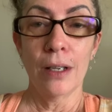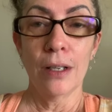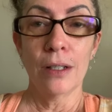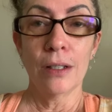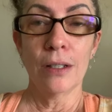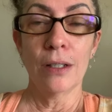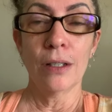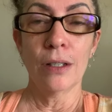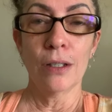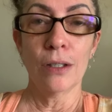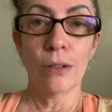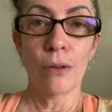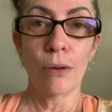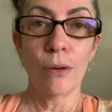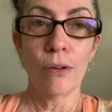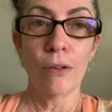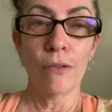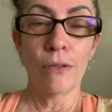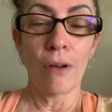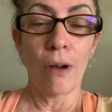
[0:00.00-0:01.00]
to
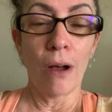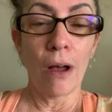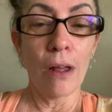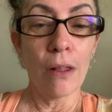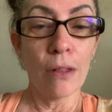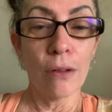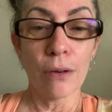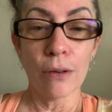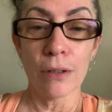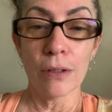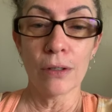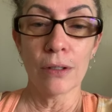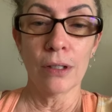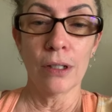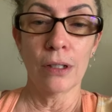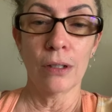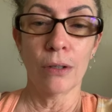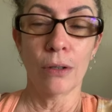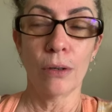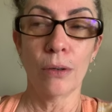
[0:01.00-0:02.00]
serve others,
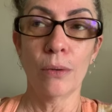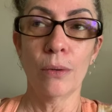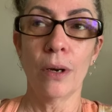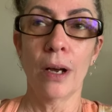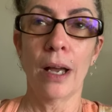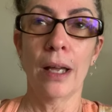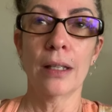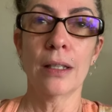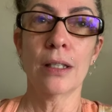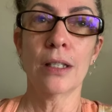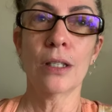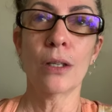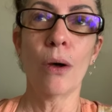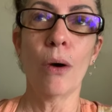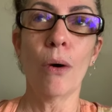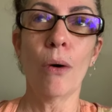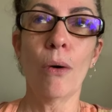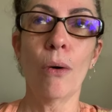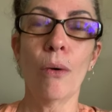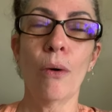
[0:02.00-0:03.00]
you know. And
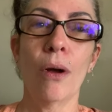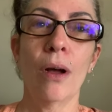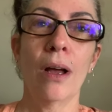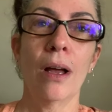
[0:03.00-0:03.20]
so